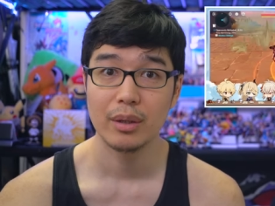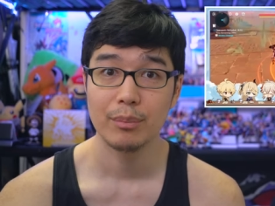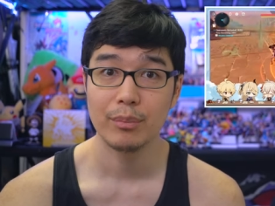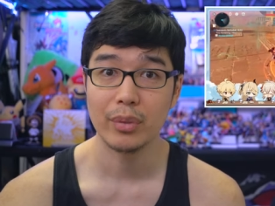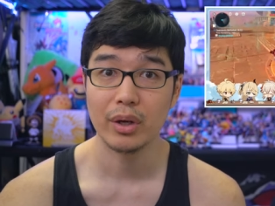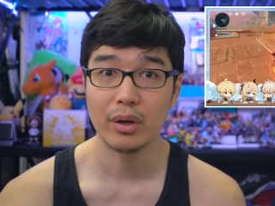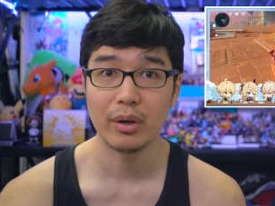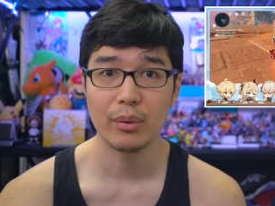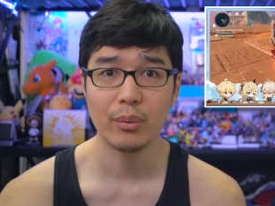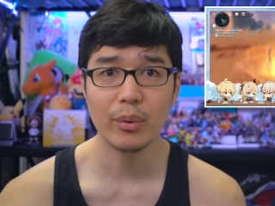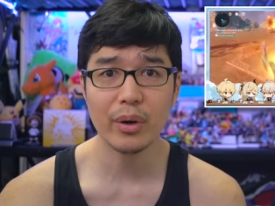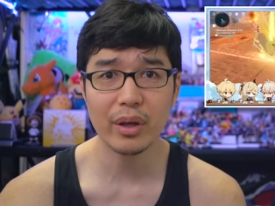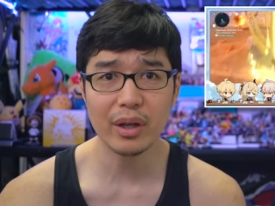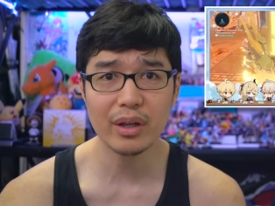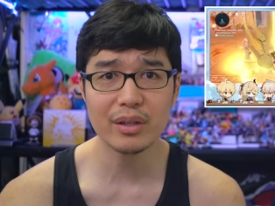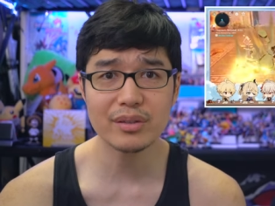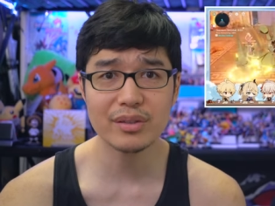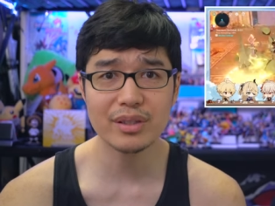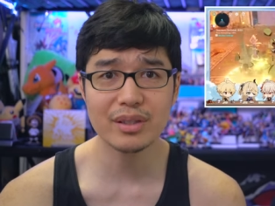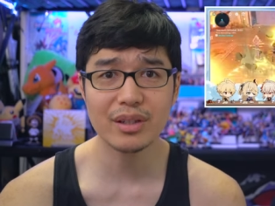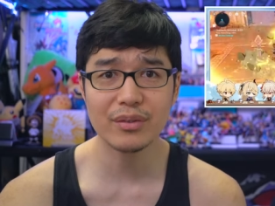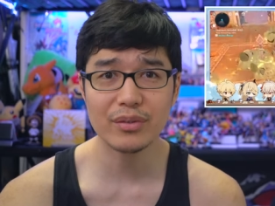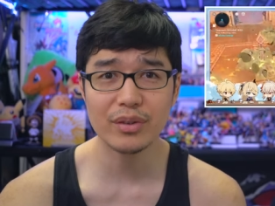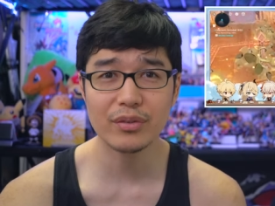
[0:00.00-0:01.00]
But what do you guys
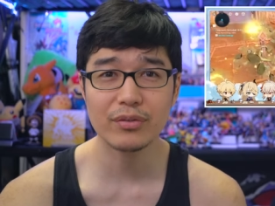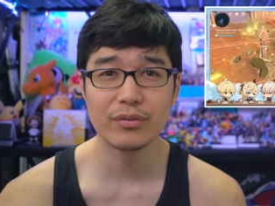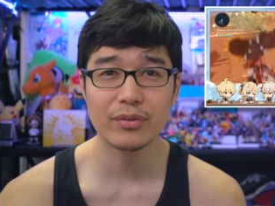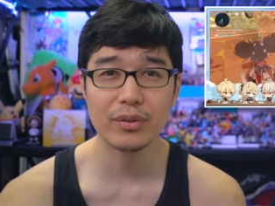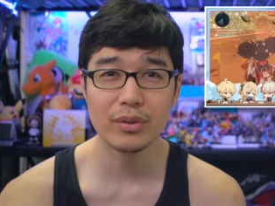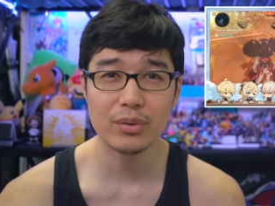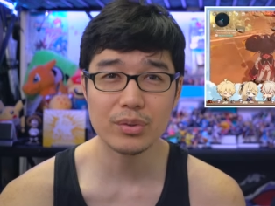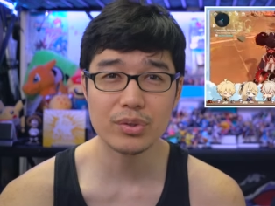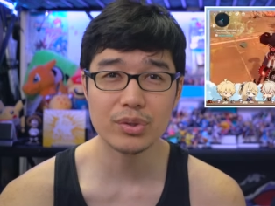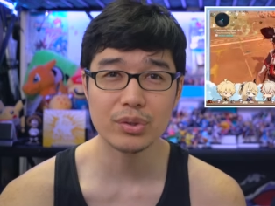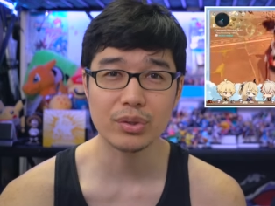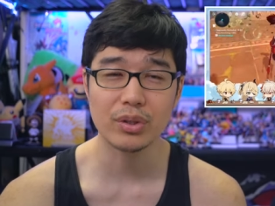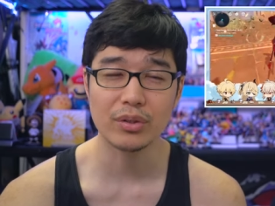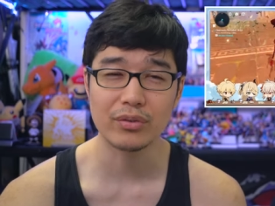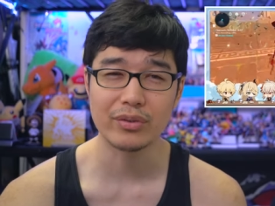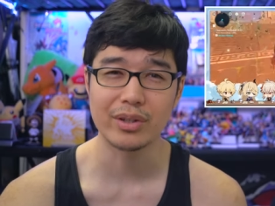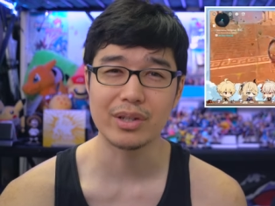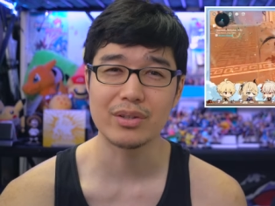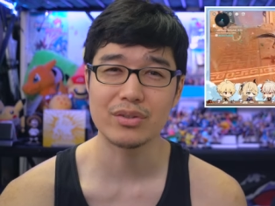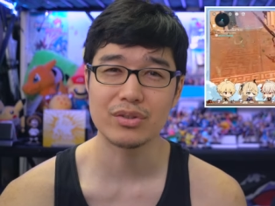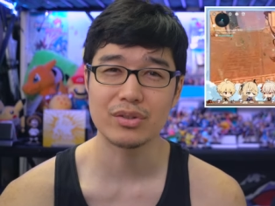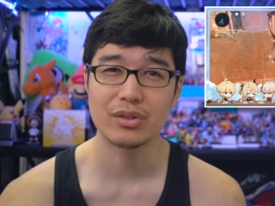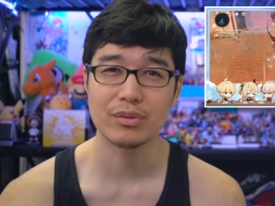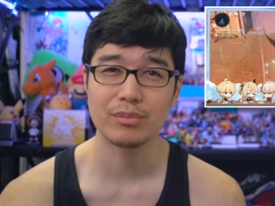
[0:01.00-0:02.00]
think of the future of
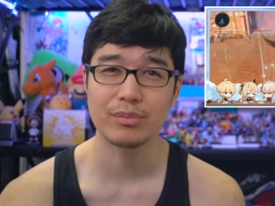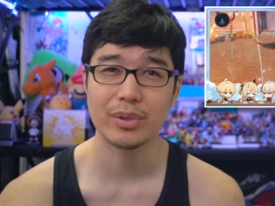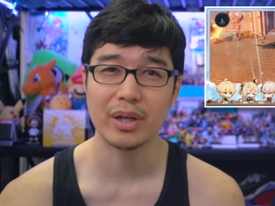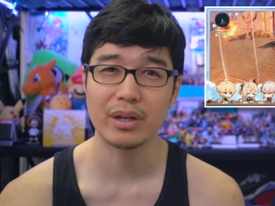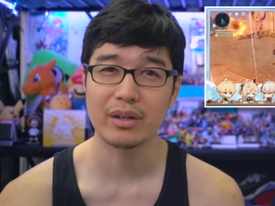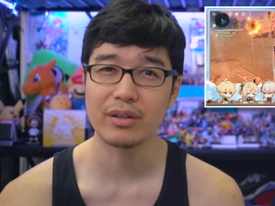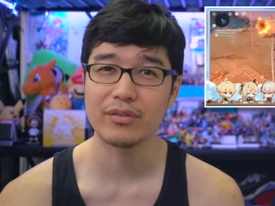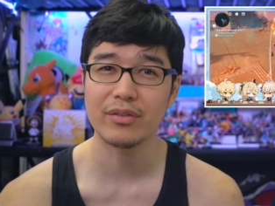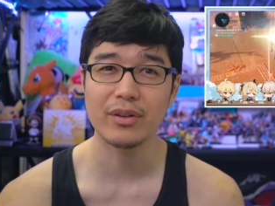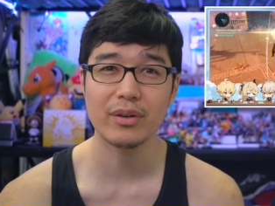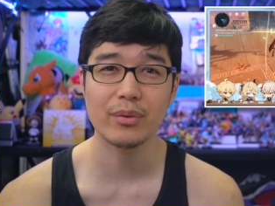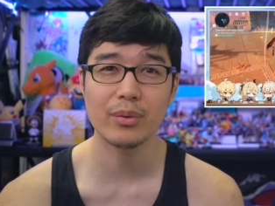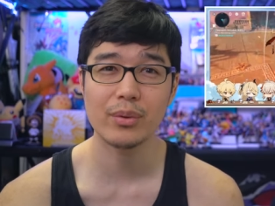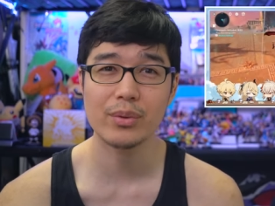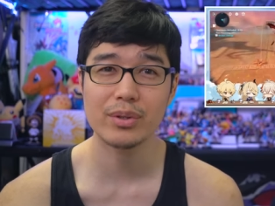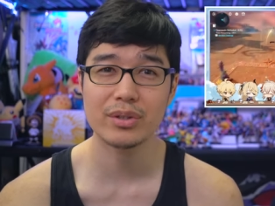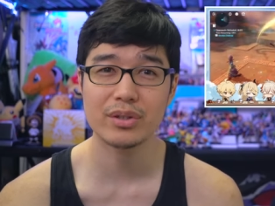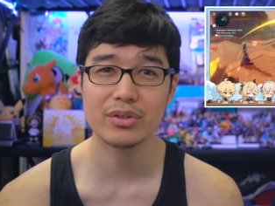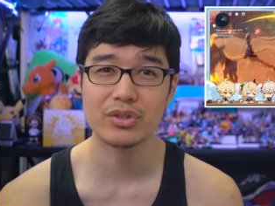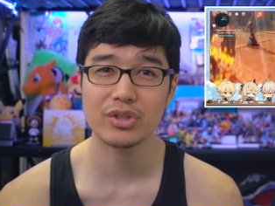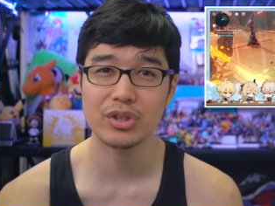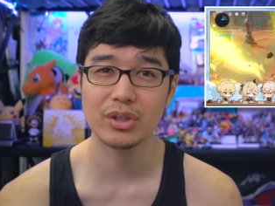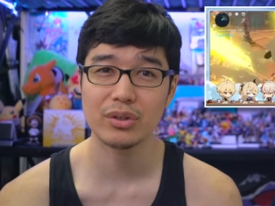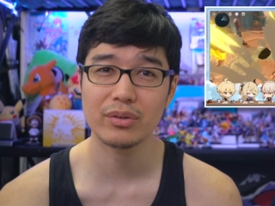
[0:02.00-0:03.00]
Genshin Impact? If anyone wants
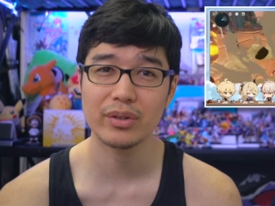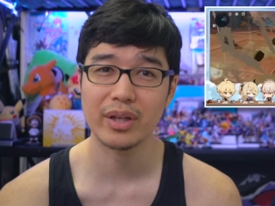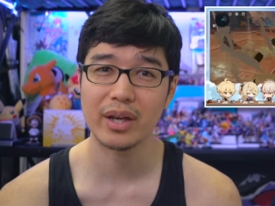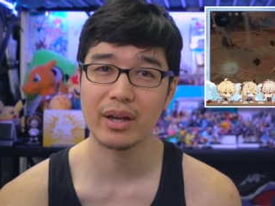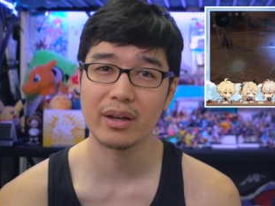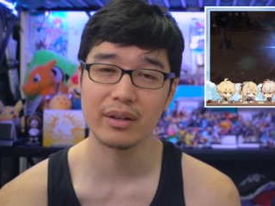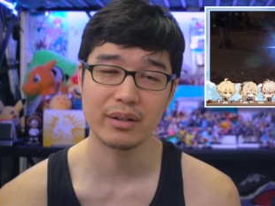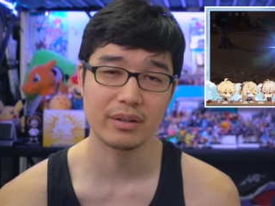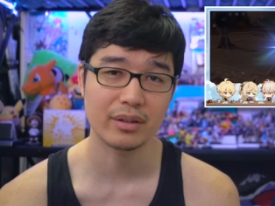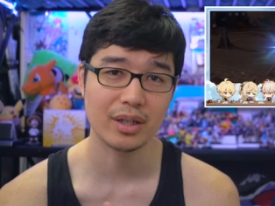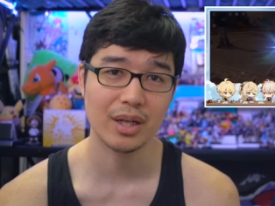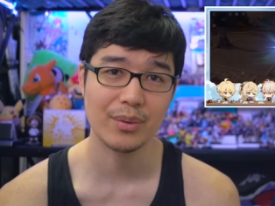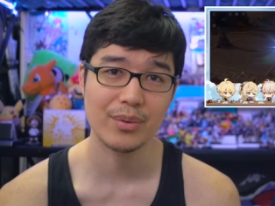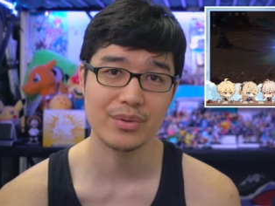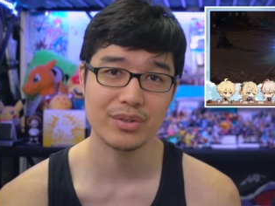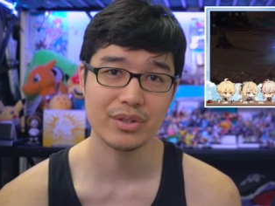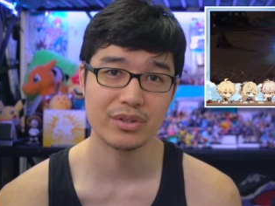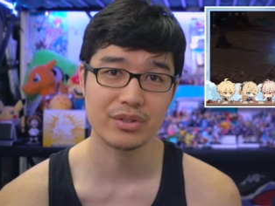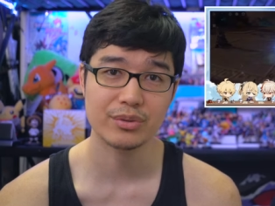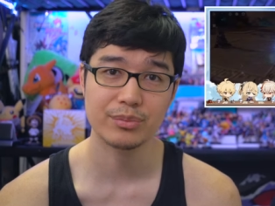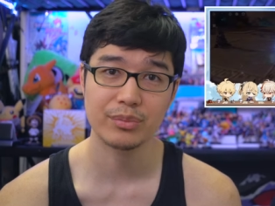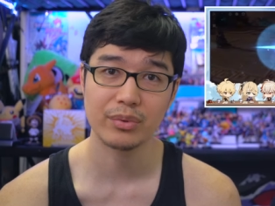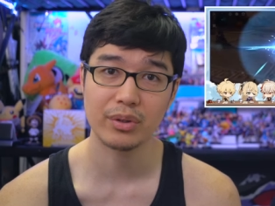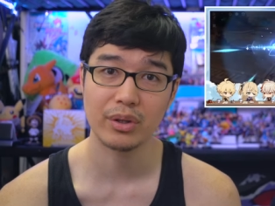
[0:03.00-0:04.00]
to share that in the comment
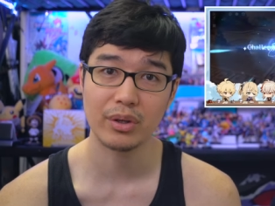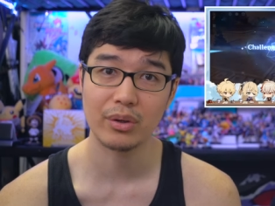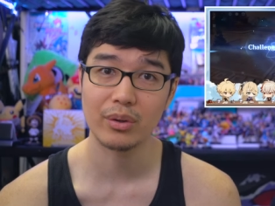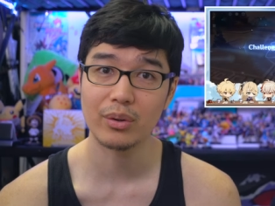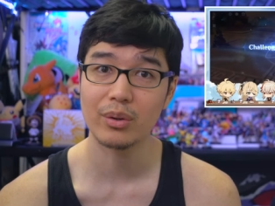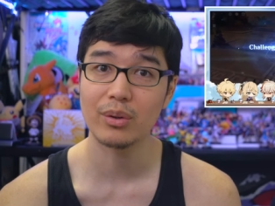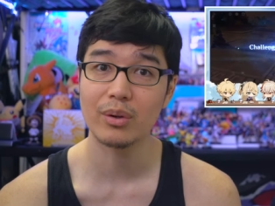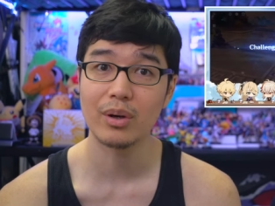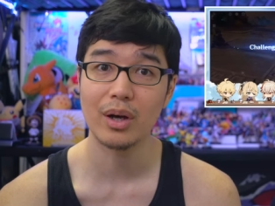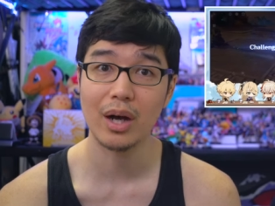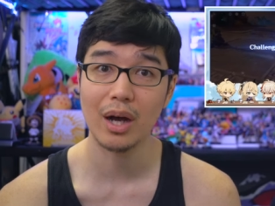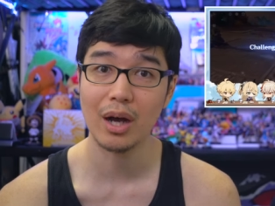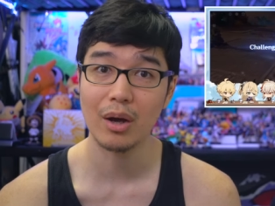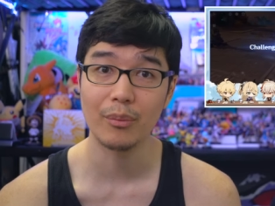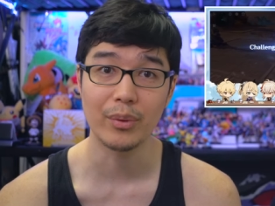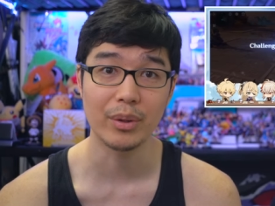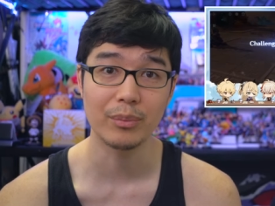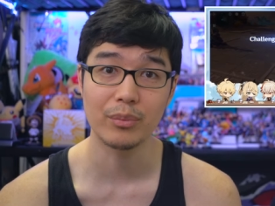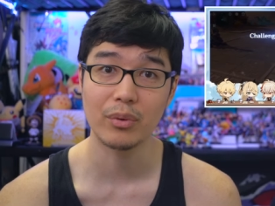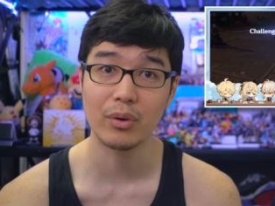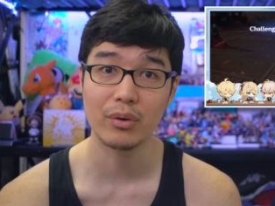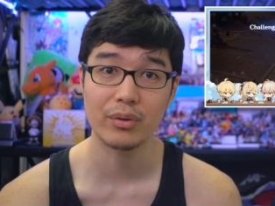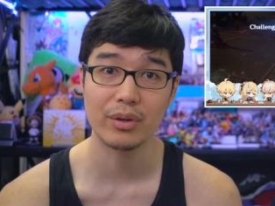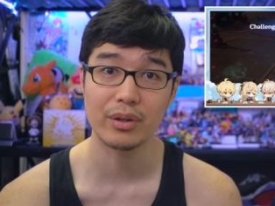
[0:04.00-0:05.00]
section below, I'll be
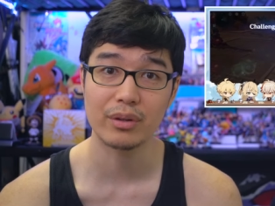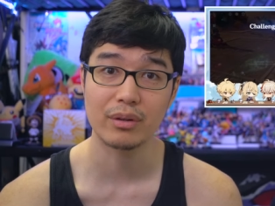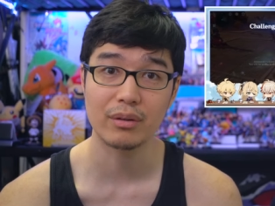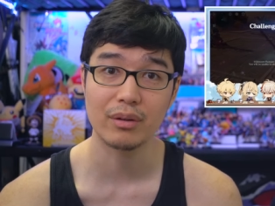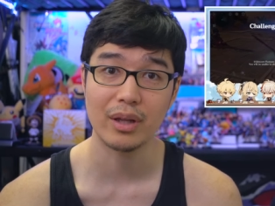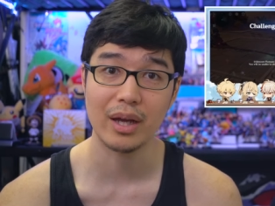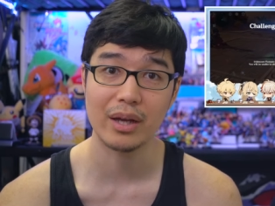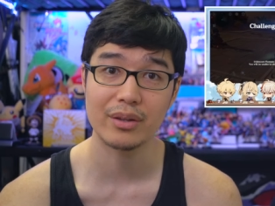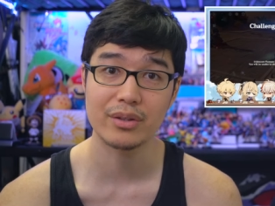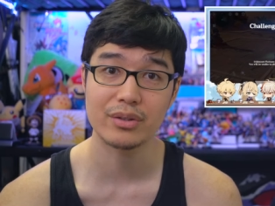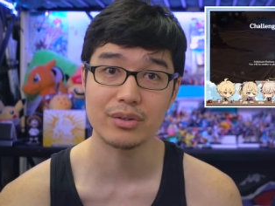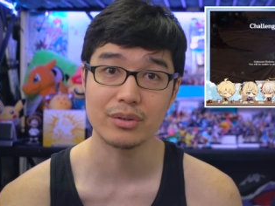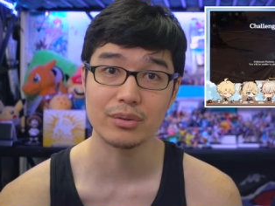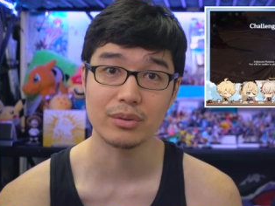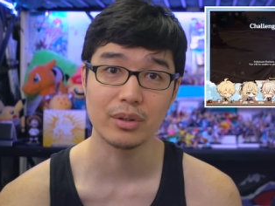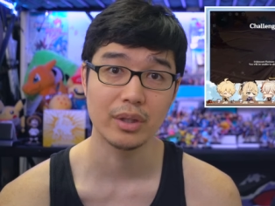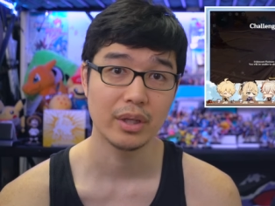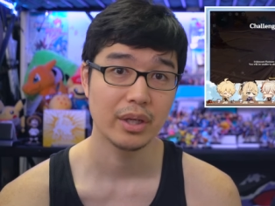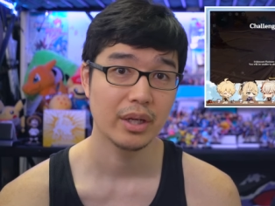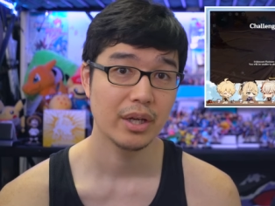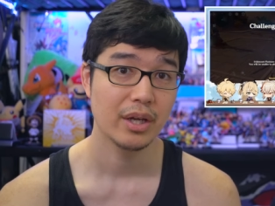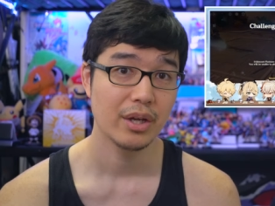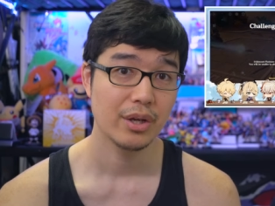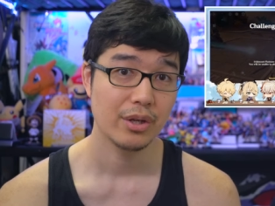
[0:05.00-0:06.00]
more than glad to
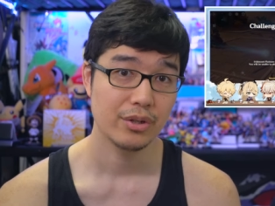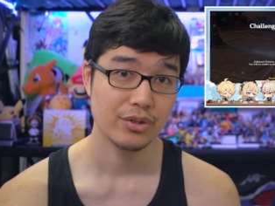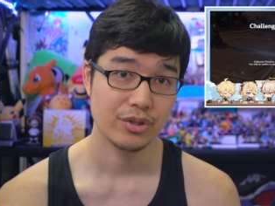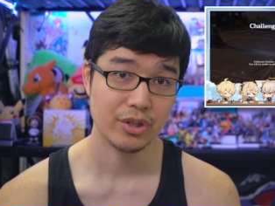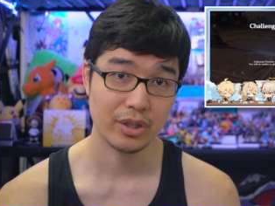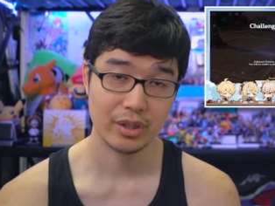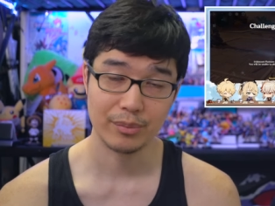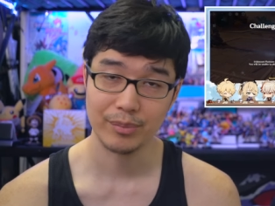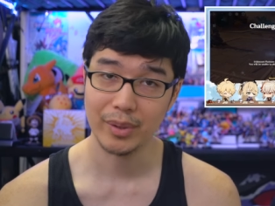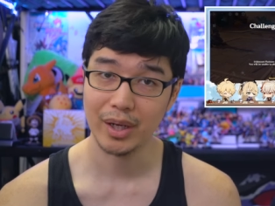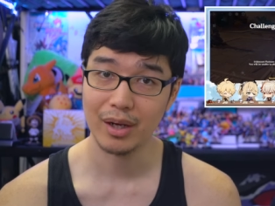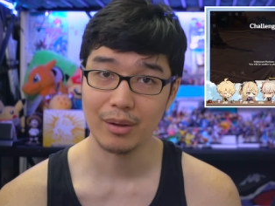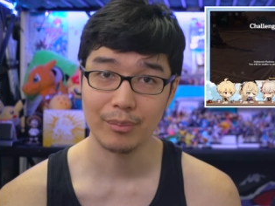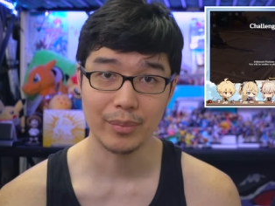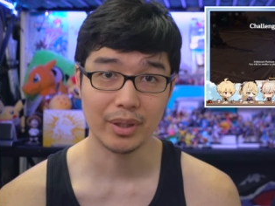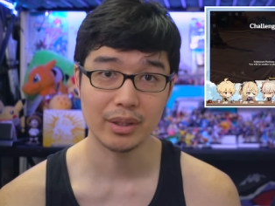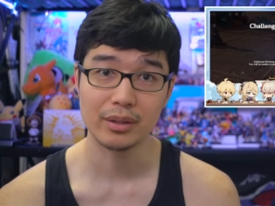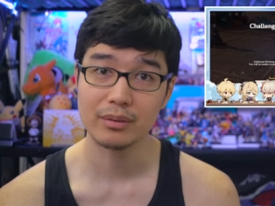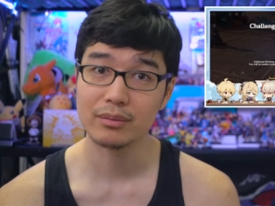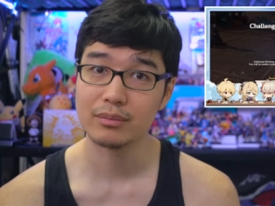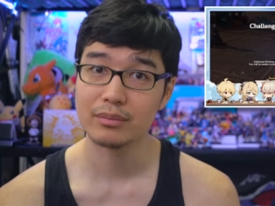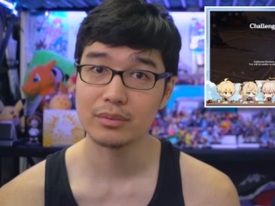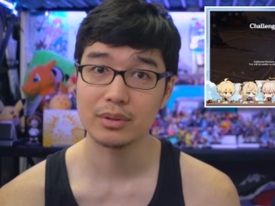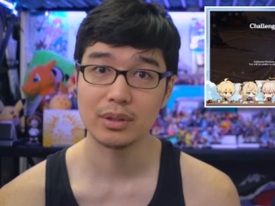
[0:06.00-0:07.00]
check them out,
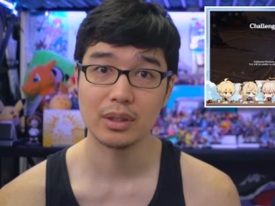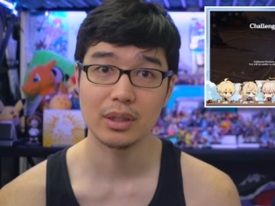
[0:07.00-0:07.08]
man.